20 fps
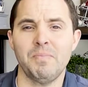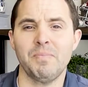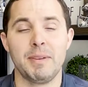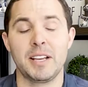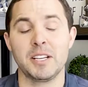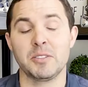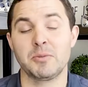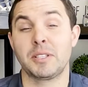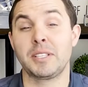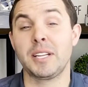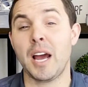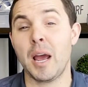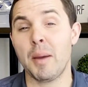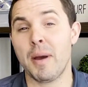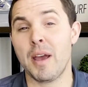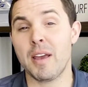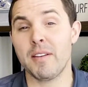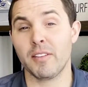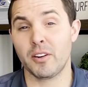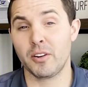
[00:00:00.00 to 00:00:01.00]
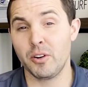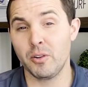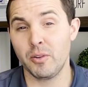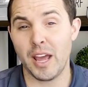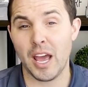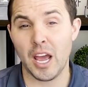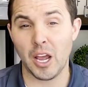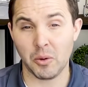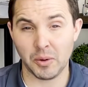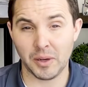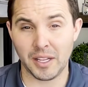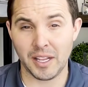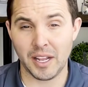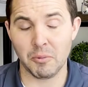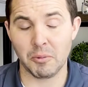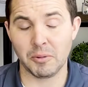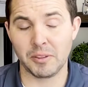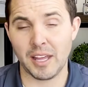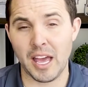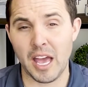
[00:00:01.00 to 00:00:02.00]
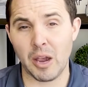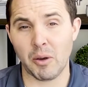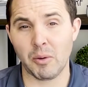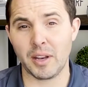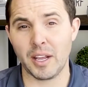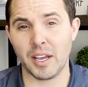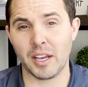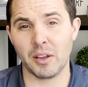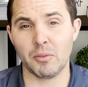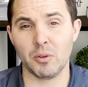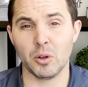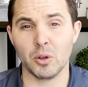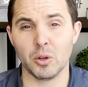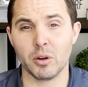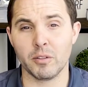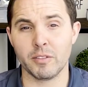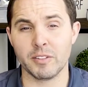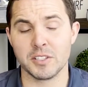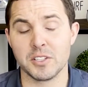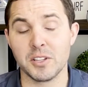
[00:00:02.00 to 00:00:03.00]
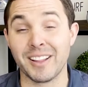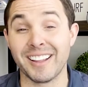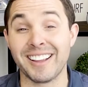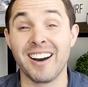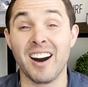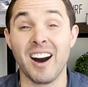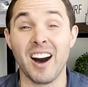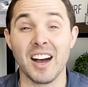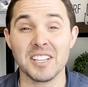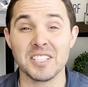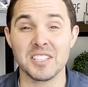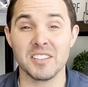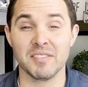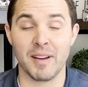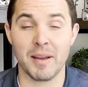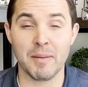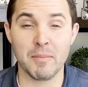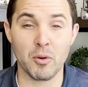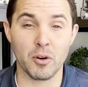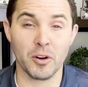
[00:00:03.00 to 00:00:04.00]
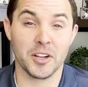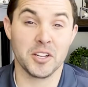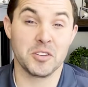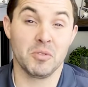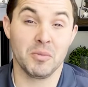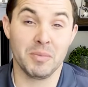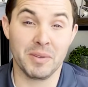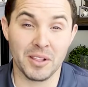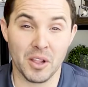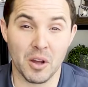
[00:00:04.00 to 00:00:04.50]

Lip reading: because with time I have accrued equity, and with that equity I can roll it over, so the cost of my mortgage will be